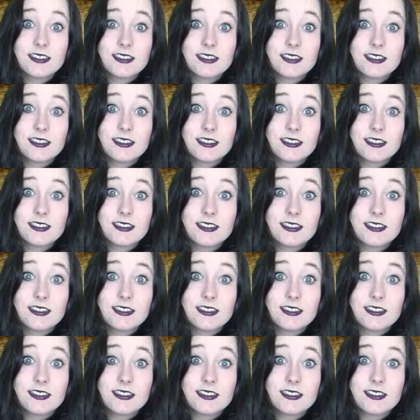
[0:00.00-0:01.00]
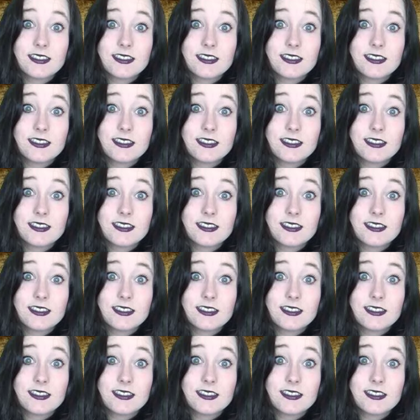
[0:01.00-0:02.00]

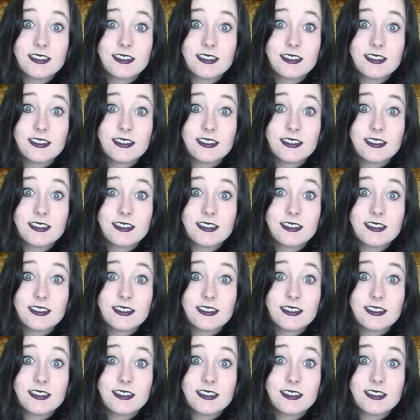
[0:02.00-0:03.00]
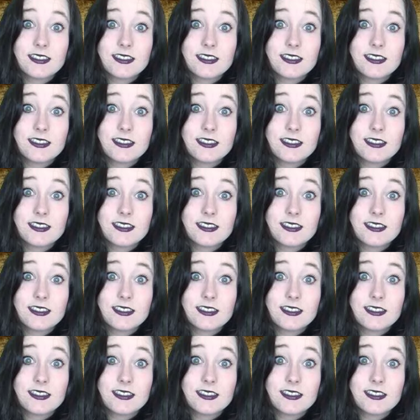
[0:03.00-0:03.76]
(no lip movement)